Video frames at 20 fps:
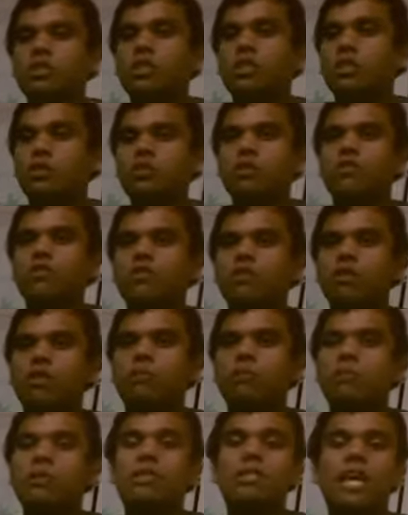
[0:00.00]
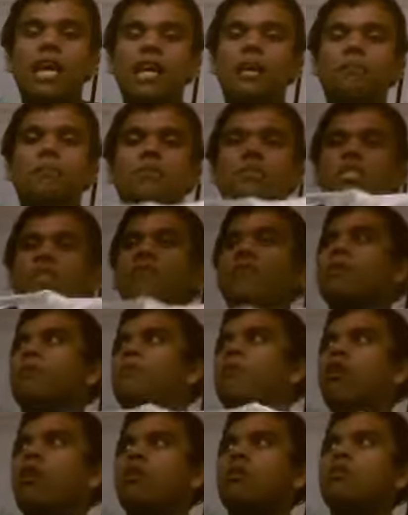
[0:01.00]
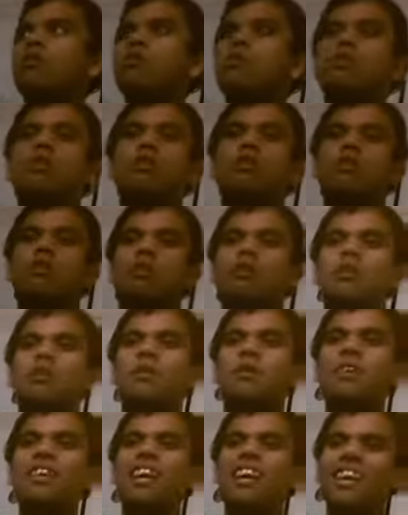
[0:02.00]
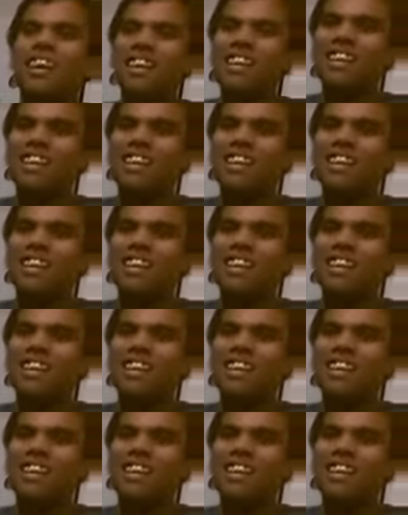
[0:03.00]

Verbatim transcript: to choose from at, at Pacific Mall. Okay,